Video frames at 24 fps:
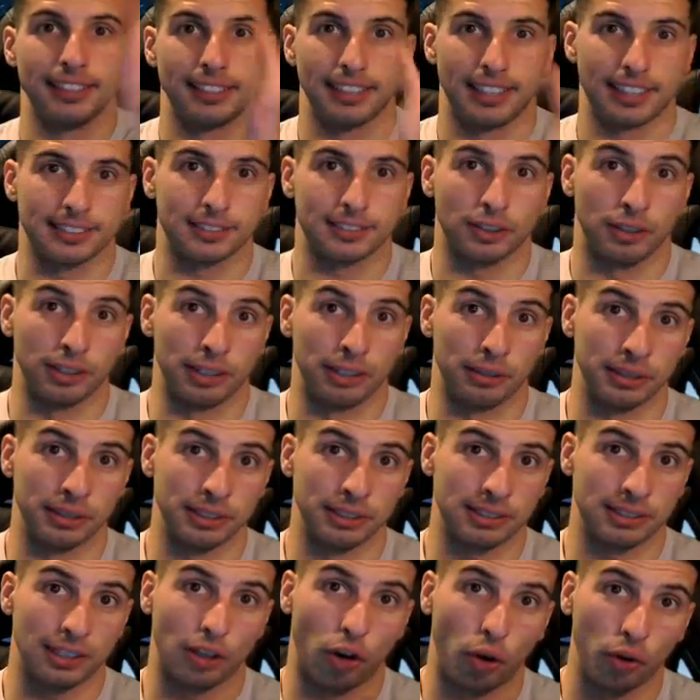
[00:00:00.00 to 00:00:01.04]
That's the only,
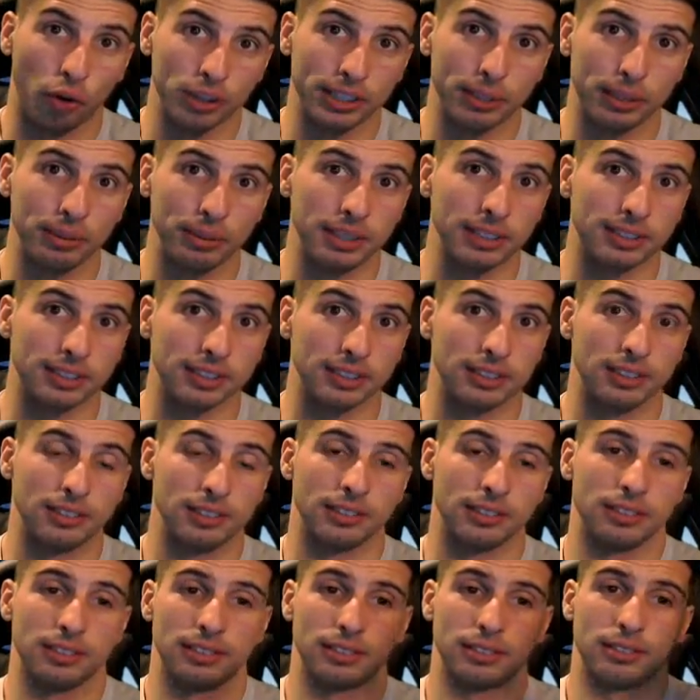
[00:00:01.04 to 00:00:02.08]
re only reason
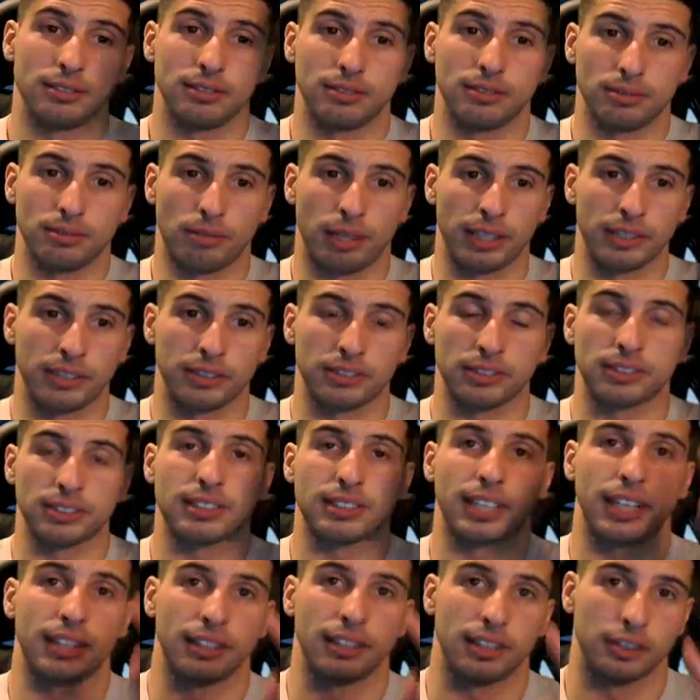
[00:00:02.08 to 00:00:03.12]
why there was a
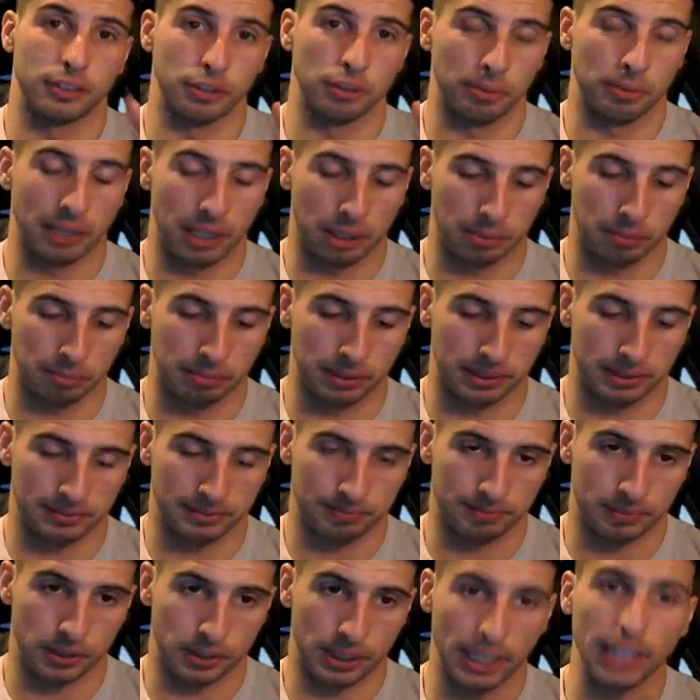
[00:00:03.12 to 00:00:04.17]
stain under my armpit.
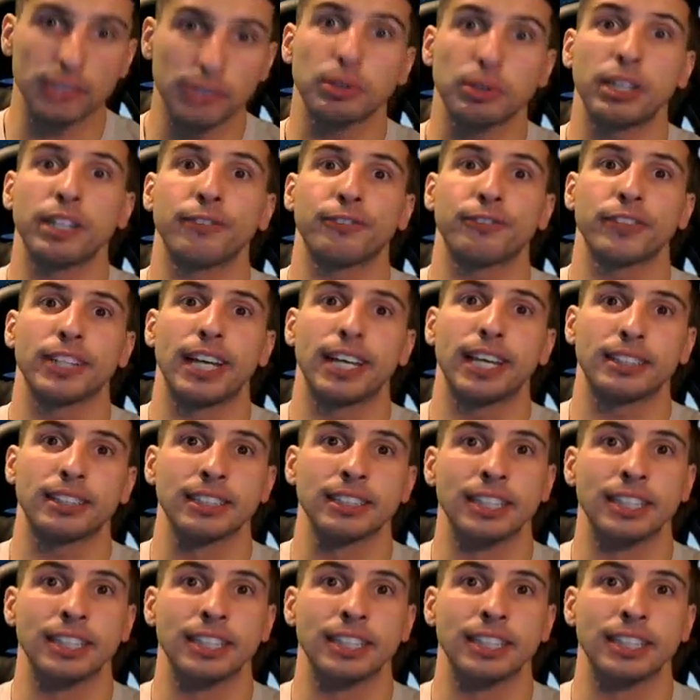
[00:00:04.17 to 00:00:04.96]
You guys ready for that?